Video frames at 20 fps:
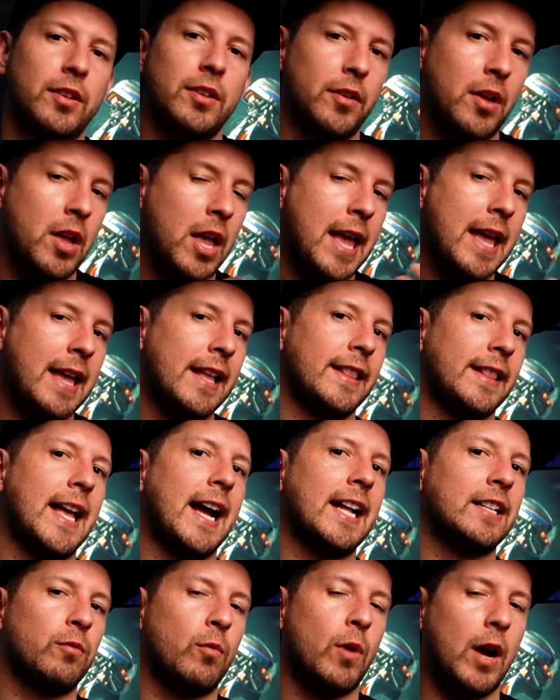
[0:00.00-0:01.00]
So
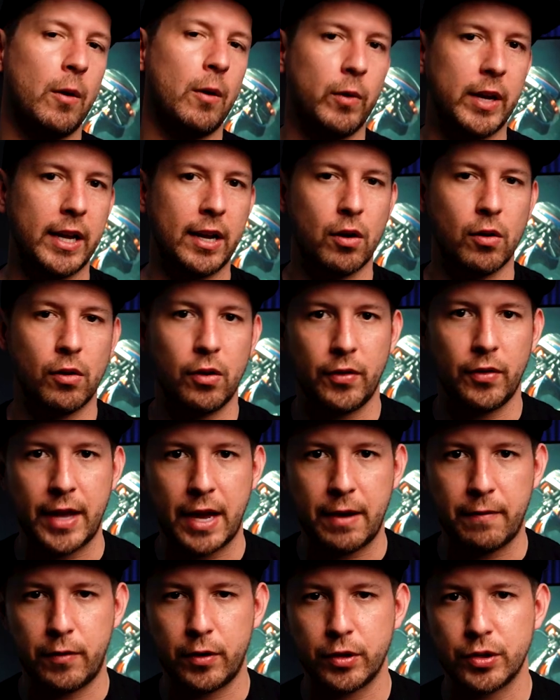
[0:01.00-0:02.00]
that's why we call
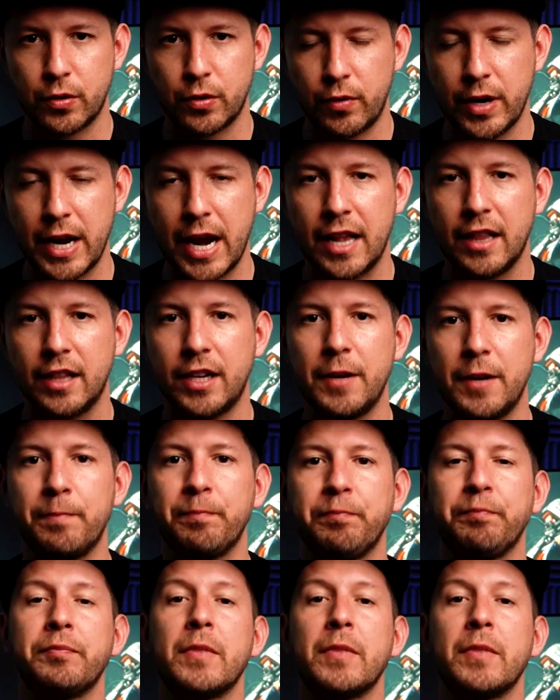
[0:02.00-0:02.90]
that virtual reality.